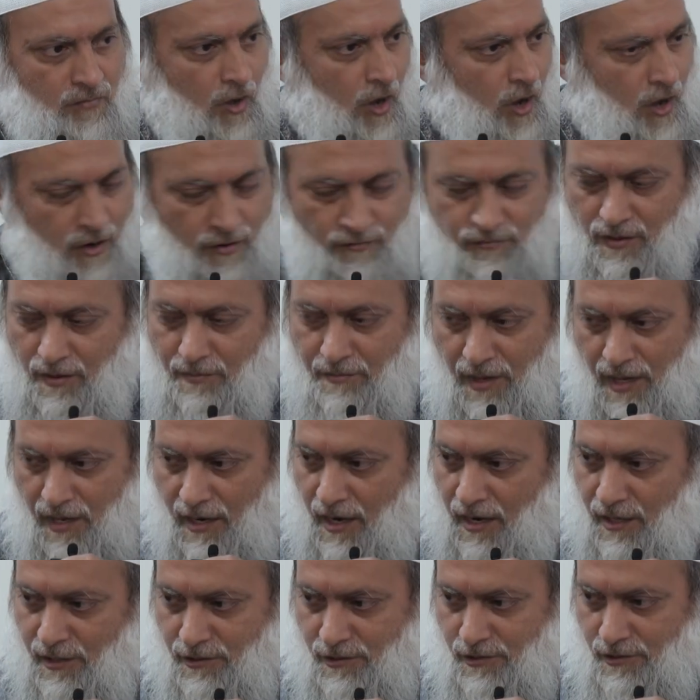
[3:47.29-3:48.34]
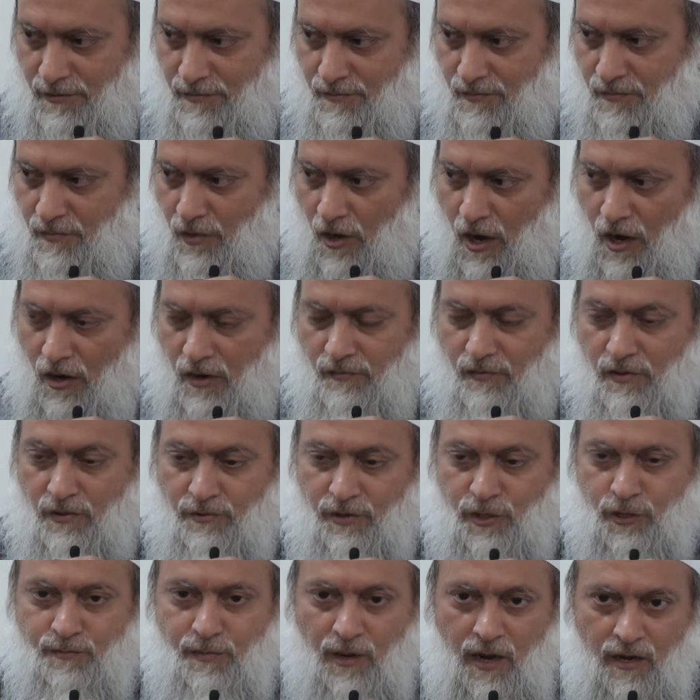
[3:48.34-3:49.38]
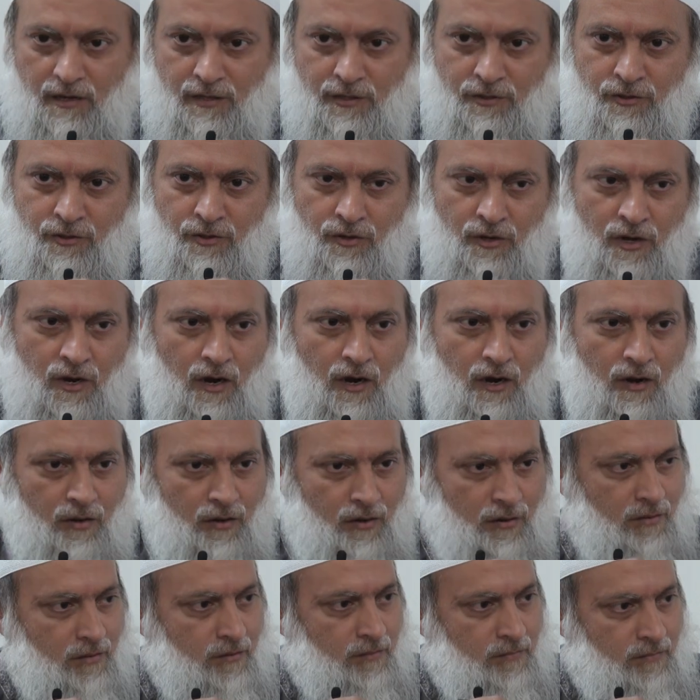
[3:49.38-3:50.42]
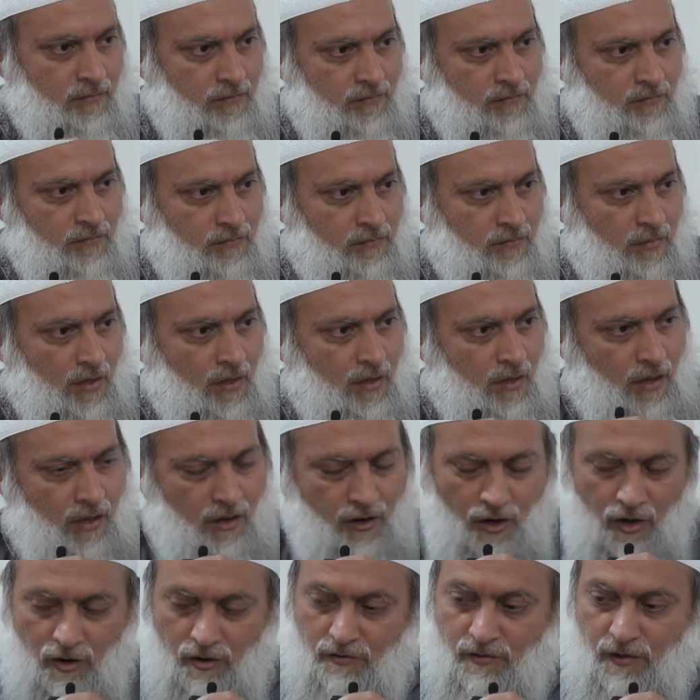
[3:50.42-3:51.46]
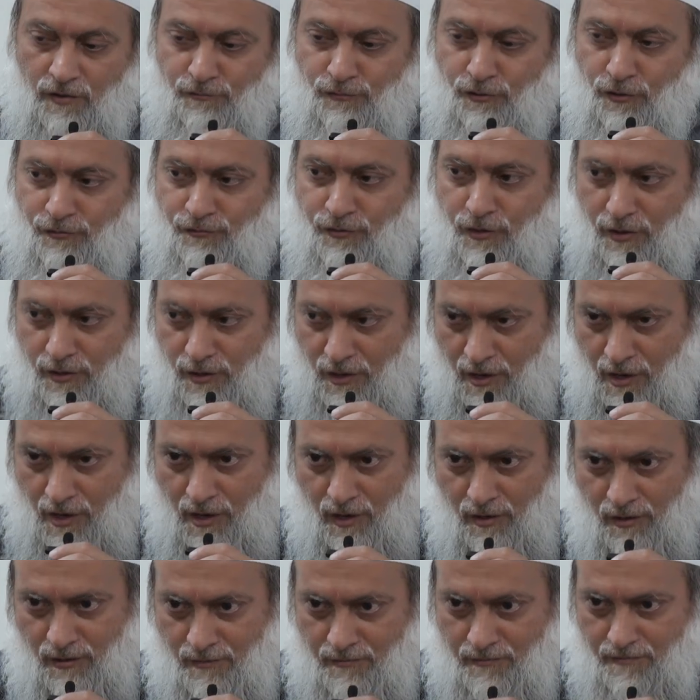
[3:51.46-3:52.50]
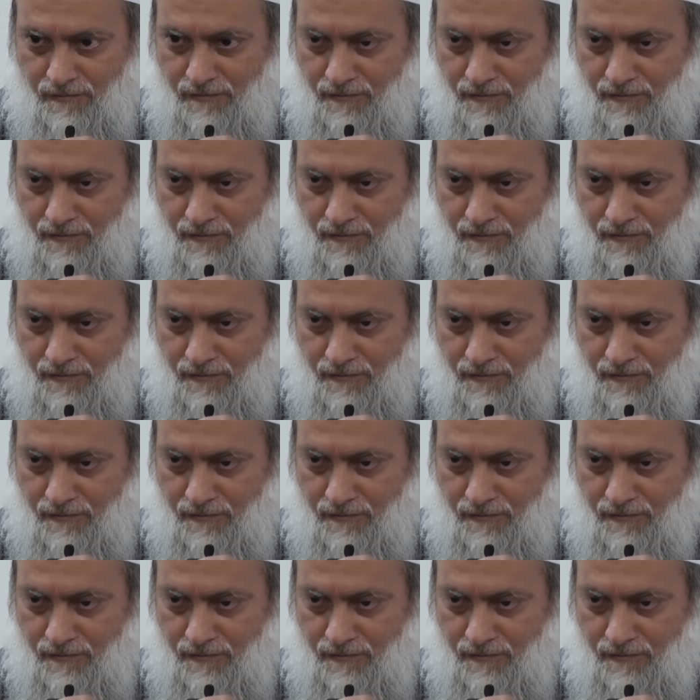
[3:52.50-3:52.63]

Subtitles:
All of them made Hajj. All of them responded to the call, and all of them fulfilled the call.